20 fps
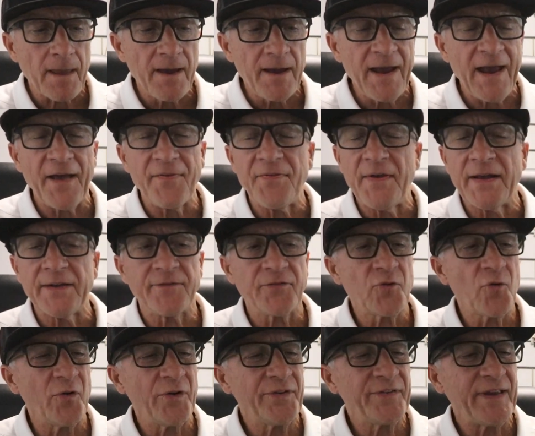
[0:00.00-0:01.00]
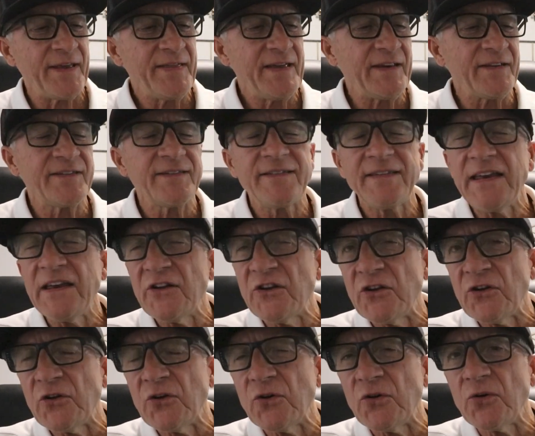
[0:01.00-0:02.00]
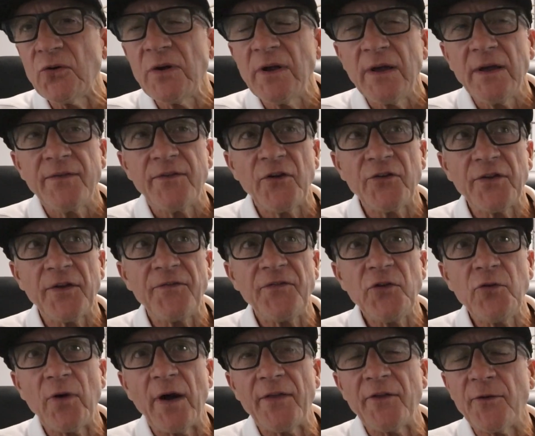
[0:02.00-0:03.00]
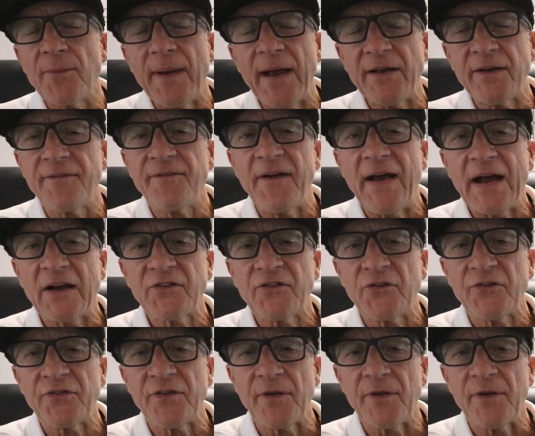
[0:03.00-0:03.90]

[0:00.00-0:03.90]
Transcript: And then, of course, I think Sea-Doo. There's a few other manufacturers